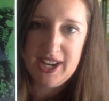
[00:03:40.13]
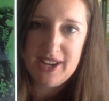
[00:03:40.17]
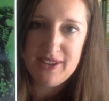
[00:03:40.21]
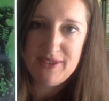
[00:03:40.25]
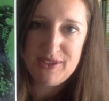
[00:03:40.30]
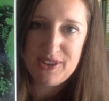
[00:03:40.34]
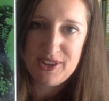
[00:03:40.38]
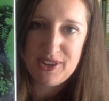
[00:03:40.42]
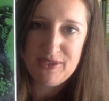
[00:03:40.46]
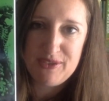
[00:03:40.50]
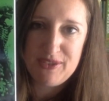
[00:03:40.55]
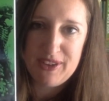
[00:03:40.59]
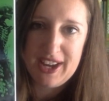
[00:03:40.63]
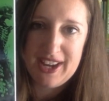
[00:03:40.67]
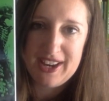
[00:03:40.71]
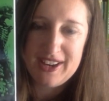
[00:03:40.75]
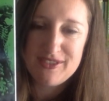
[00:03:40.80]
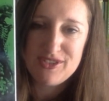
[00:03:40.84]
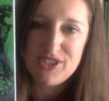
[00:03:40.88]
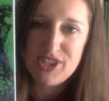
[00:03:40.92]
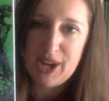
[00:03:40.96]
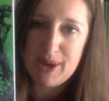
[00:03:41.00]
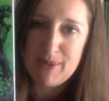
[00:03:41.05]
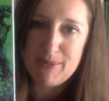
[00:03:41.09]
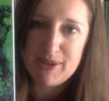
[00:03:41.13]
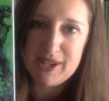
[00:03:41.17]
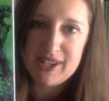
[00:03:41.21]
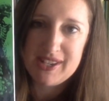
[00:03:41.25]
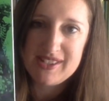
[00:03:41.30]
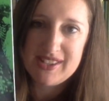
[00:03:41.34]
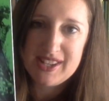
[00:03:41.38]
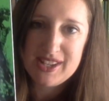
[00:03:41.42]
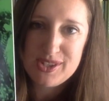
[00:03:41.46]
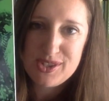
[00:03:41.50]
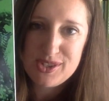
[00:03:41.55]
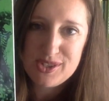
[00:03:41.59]
If you're a fan of Japanese
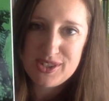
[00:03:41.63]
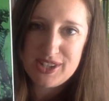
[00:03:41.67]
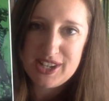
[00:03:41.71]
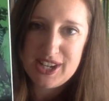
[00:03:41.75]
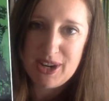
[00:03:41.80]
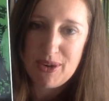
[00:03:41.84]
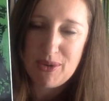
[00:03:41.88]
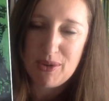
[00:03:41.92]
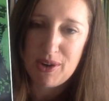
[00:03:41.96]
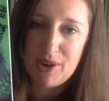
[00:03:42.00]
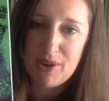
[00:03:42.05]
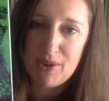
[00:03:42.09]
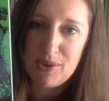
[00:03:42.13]
history or